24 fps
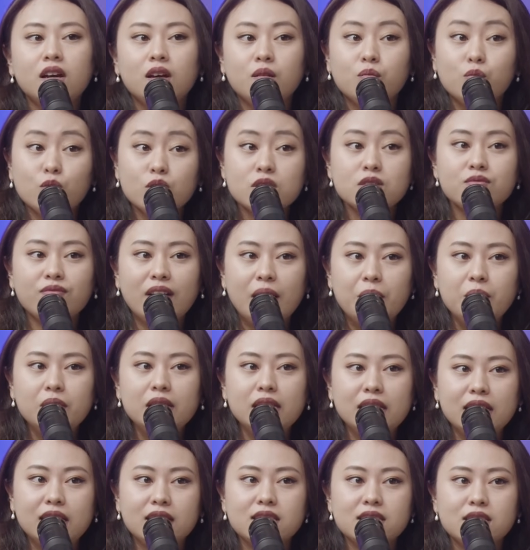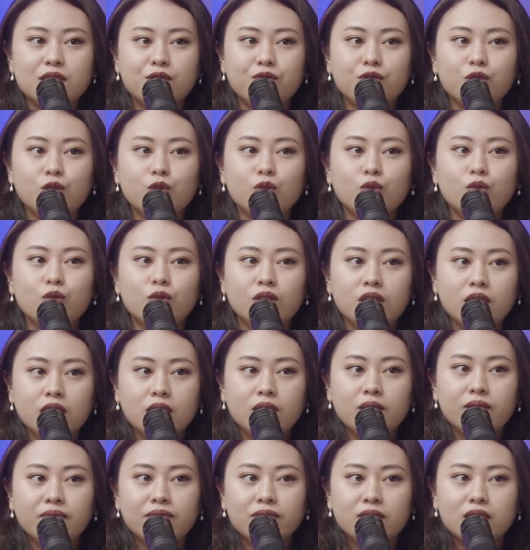most families, if you
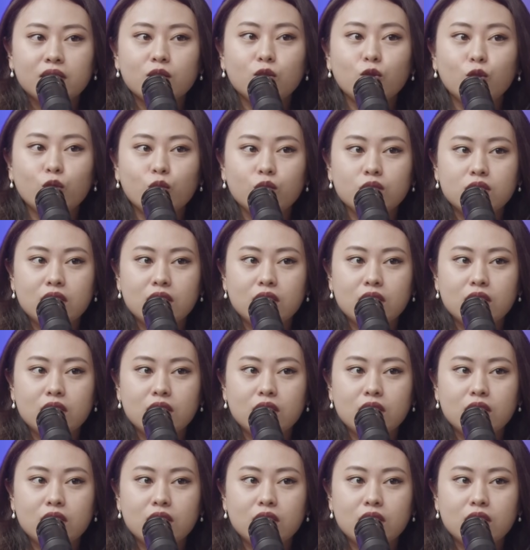go